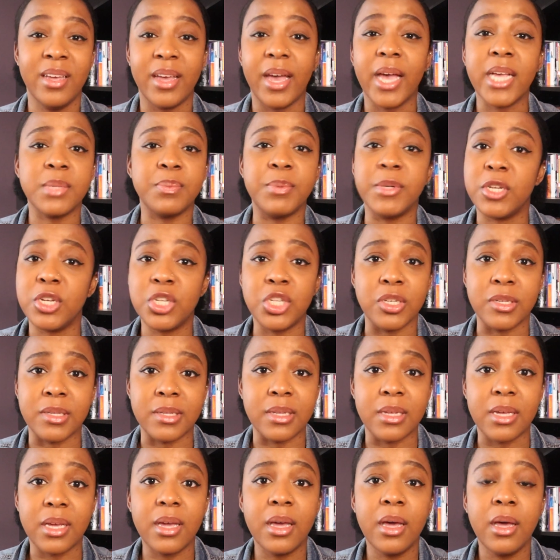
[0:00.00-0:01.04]

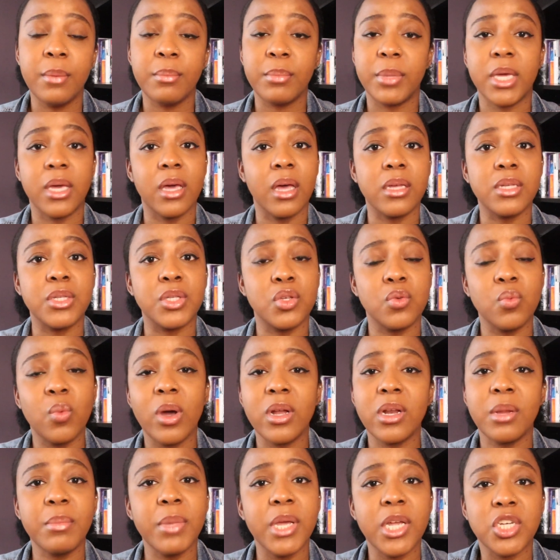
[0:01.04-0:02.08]
expeditiously, because you
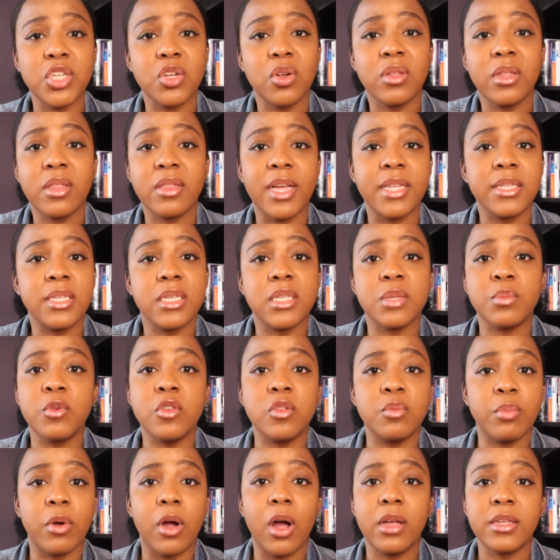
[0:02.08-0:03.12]
want to make sure that that's a
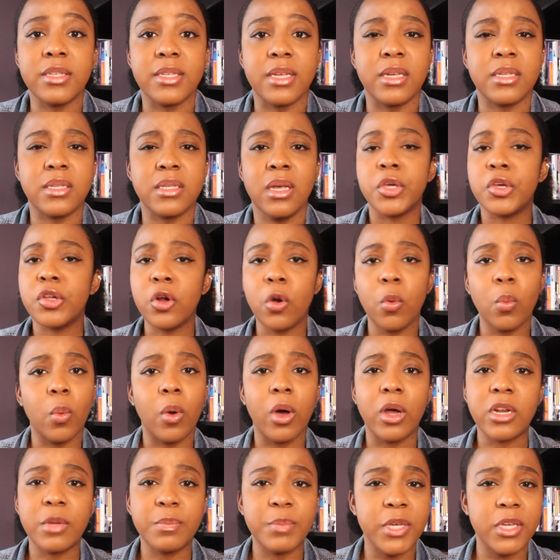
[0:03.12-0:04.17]
smooth process. You don't
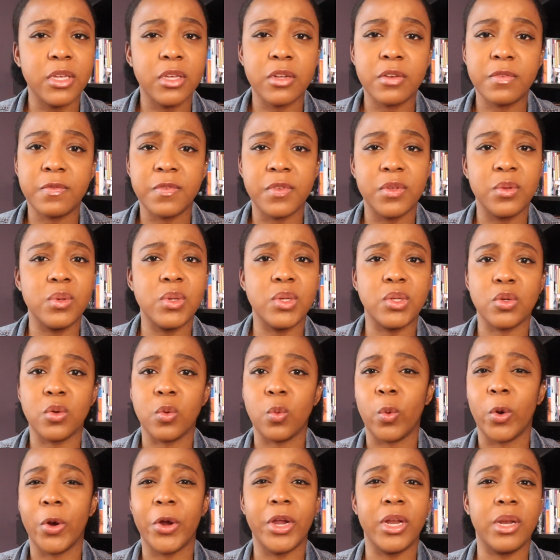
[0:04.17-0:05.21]
want to be confused or
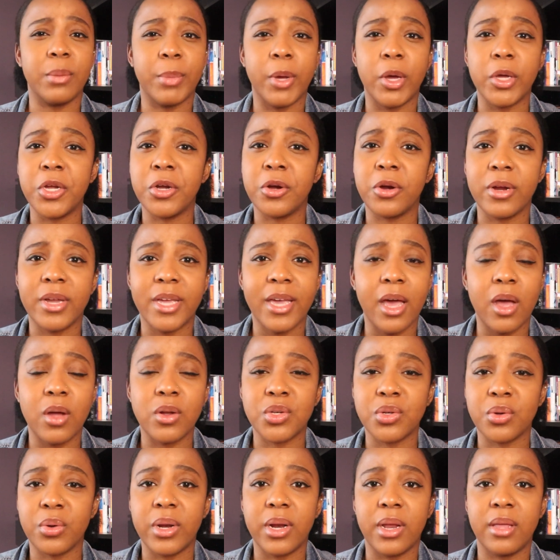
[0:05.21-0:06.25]
worried about your
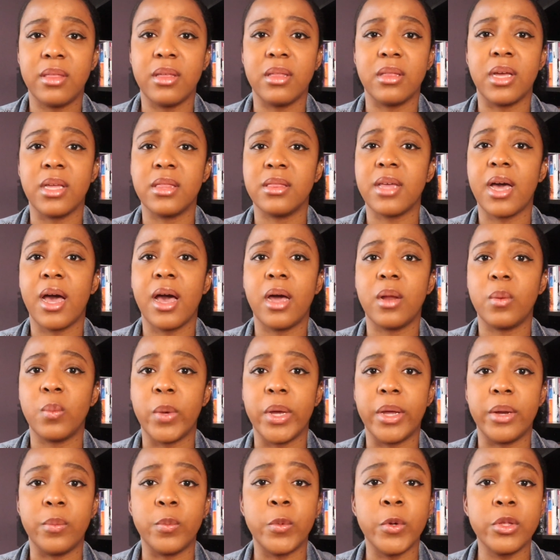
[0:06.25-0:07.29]
account or anything like that
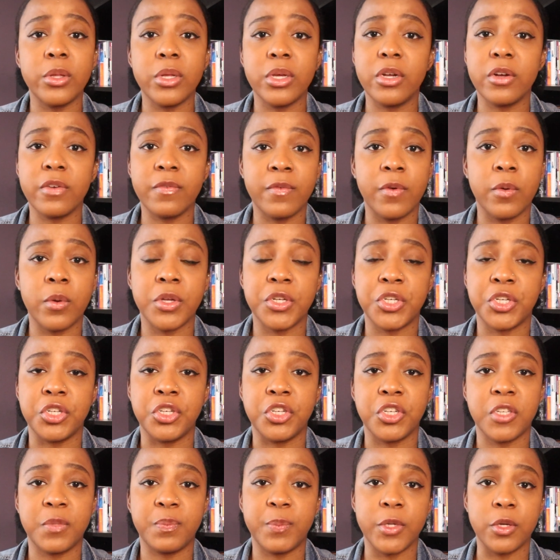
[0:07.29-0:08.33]
when really your focus should
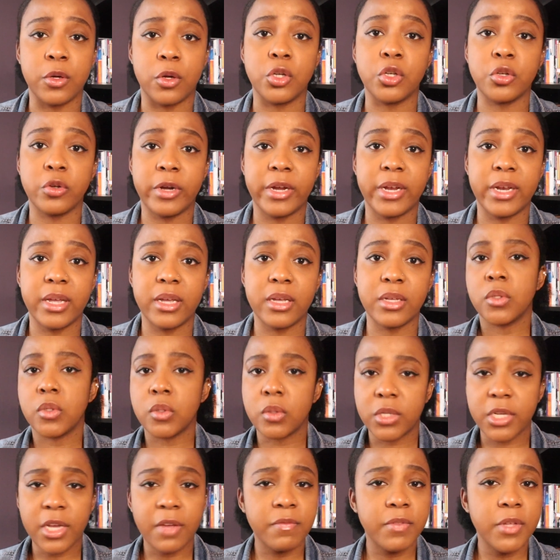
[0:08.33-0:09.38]
just be on trading.
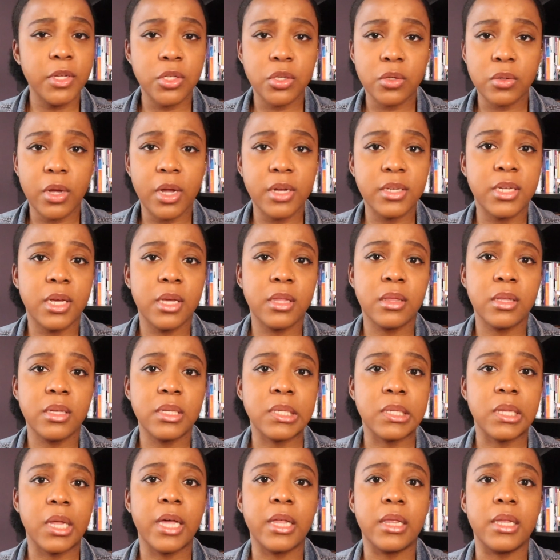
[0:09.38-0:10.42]
So definitely do not take
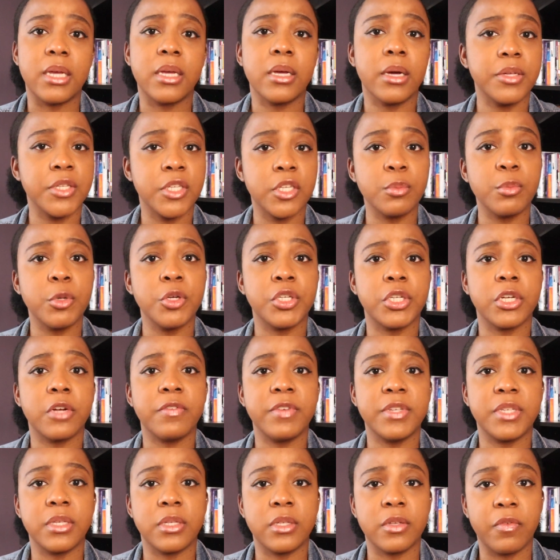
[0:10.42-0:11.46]
this lightly. Customer
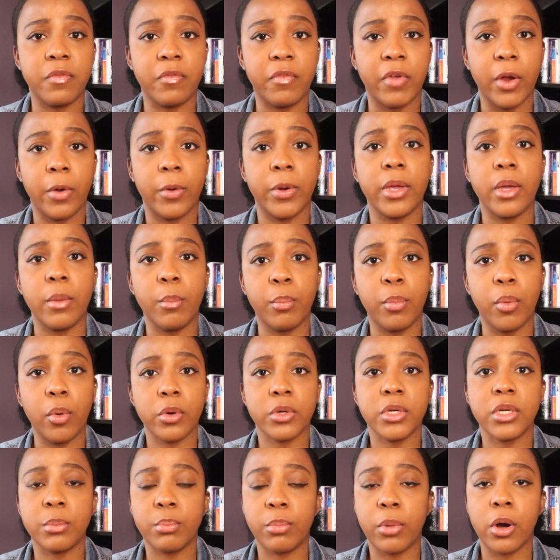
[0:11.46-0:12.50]
service is a very
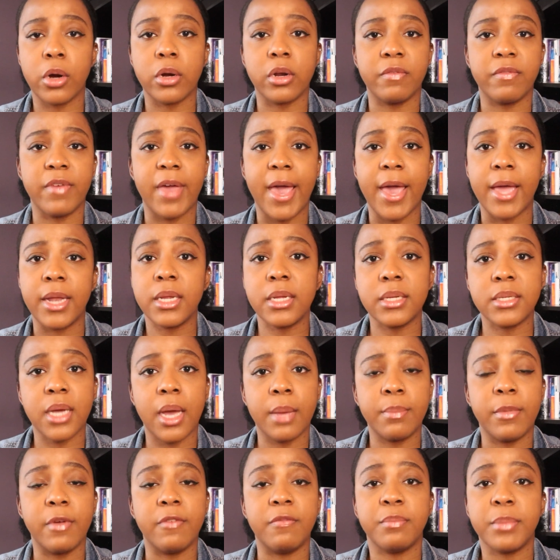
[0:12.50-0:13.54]
important part of any
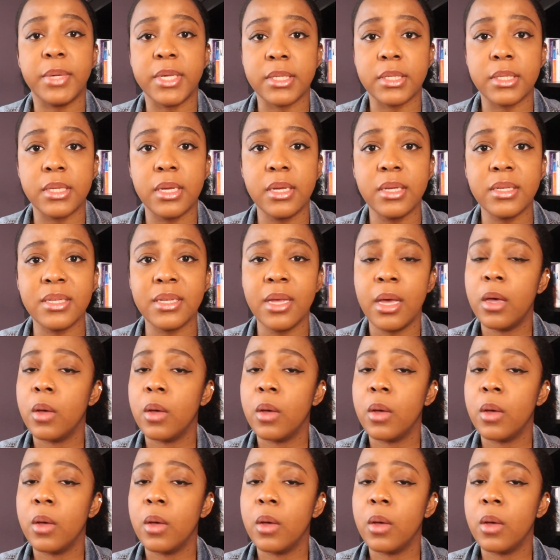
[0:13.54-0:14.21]
type of business.